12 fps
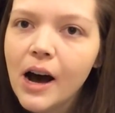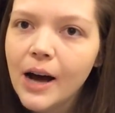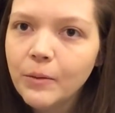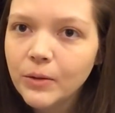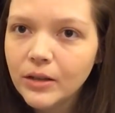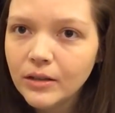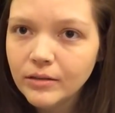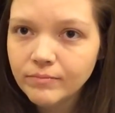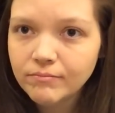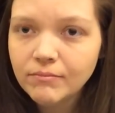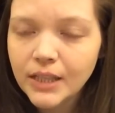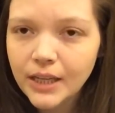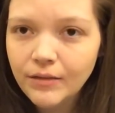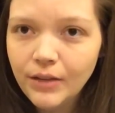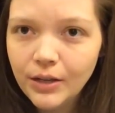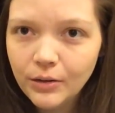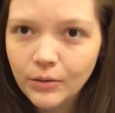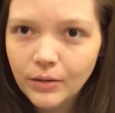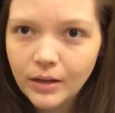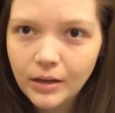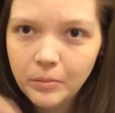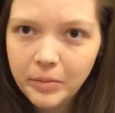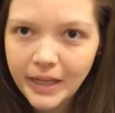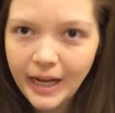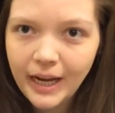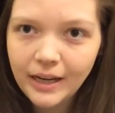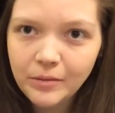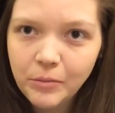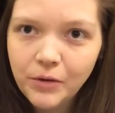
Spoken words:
I will give you a plan